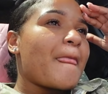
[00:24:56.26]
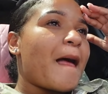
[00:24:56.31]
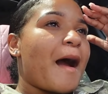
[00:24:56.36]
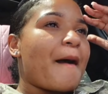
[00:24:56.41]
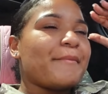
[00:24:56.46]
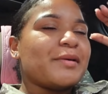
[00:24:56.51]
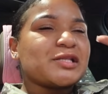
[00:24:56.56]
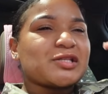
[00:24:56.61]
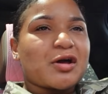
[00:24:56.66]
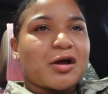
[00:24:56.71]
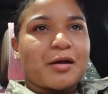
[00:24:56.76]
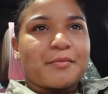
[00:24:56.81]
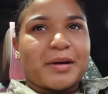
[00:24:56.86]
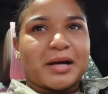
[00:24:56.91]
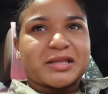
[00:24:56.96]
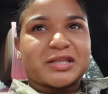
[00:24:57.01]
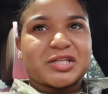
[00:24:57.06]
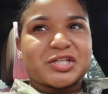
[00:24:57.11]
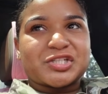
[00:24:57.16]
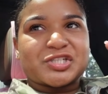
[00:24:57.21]
I've been talking
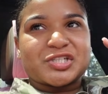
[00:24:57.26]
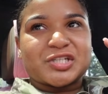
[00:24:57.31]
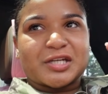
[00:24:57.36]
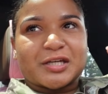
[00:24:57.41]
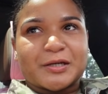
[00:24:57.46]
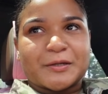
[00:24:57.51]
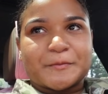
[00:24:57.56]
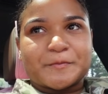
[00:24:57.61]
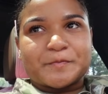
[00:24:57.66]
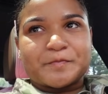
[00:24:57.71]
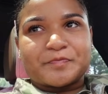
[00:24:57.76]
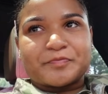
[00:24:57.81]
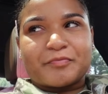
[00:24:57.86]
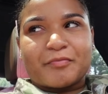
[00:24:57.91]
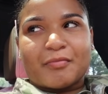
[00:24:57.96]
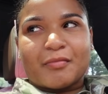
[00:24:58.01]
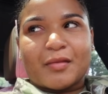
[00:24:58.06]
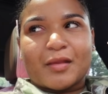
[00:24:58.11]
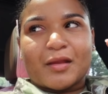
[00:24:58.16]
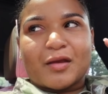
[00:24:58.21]
about this shit
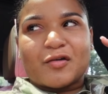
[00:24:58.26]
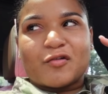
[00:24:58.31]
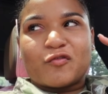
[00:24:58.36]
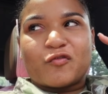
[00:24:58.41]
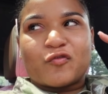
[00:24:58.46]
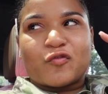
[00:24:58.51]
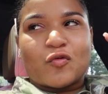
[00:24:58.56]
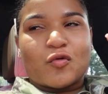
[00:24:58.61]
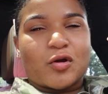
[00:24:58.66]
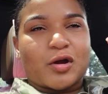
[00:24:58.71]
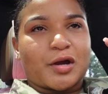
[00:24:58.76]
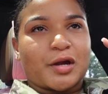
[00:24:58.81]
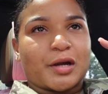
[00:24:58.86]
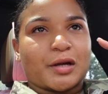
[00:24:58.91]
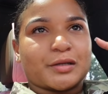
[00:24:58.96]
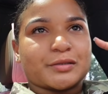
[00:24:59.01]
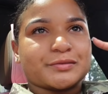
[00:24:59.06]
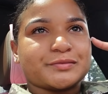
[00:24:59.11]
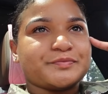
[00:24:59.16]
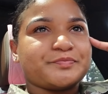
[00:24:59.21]

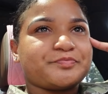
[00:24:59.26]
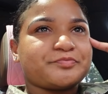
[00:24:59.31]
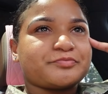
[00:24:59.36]
for